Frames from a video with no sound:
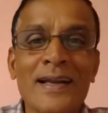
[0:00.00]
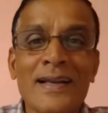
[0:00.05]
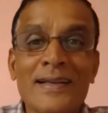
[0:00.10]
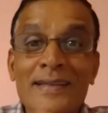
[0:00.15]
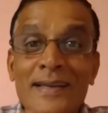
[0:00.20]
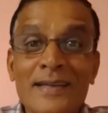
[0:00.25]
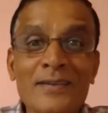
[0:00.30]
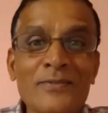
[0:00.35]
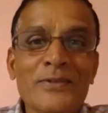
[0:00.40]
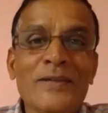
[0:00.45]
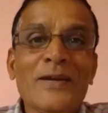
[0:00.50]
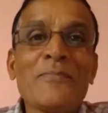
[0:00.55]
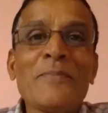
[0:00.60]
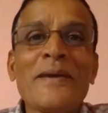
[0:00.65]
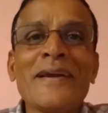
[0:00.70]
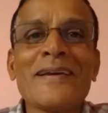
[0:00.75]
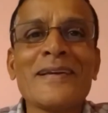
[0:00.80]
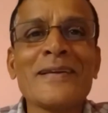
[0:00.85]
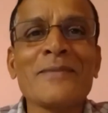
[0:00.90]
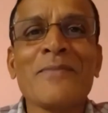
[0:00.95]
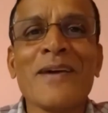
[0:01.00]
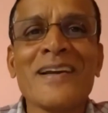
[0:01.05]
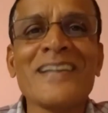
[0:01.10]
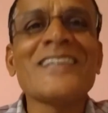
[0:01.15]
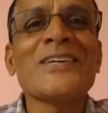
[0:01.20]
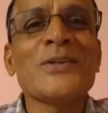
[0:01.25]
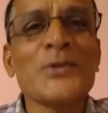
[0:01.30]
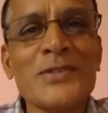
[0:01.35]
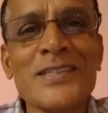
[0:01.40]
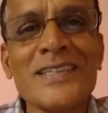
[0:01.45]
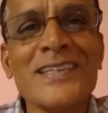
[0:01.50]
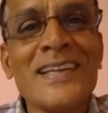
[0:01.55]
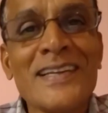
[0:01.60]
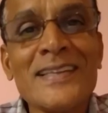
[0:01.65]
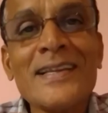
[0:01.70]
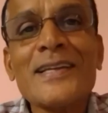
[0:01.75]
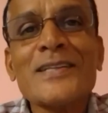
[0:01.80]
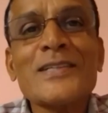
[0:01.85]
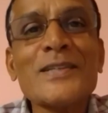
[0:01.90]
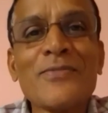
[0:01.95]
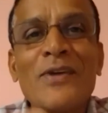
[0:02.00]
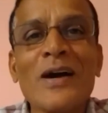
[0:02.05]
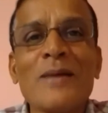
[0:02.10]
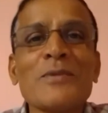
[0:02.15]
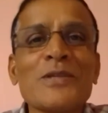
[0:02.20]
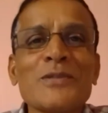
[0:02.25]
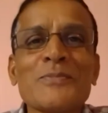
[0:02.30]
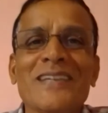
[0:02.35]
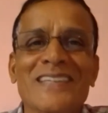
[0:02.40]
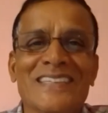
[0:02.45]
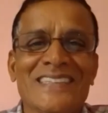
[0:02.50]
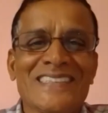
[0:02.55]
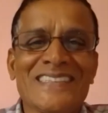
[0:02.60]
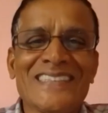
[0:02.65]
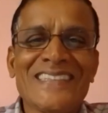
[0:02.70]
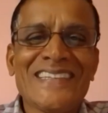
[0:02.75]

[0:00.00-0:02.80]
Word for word: Then we are making money, you see. That's the farmer's money.